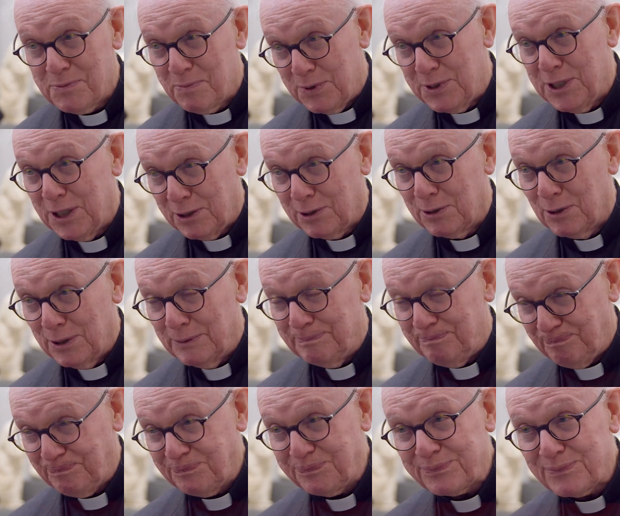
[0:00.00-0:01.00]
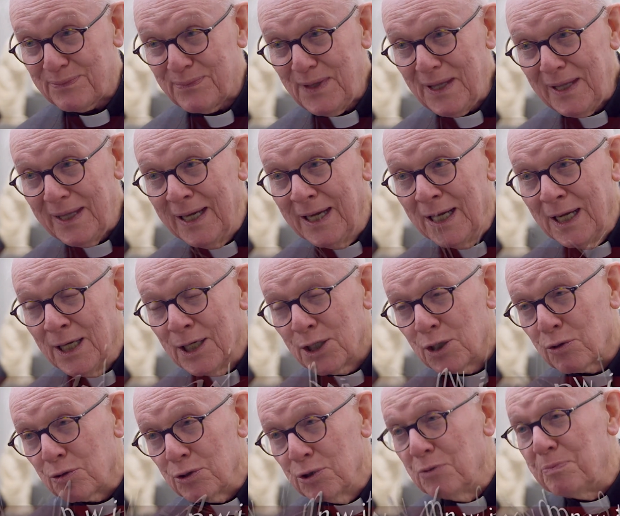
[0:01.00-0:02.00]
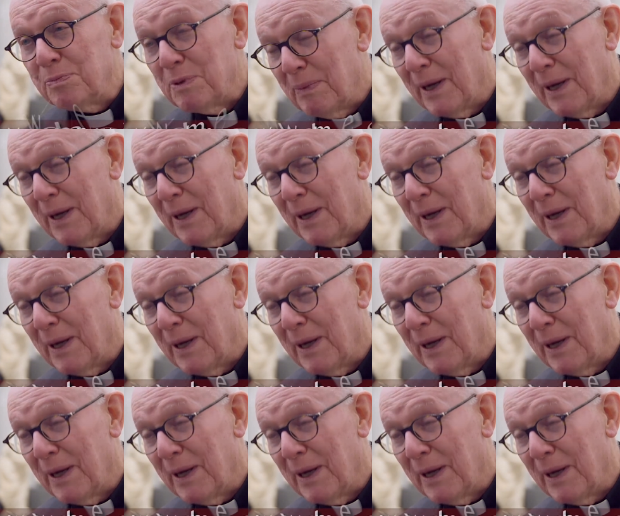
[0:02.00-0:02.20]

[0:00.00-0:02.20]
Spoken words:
particular group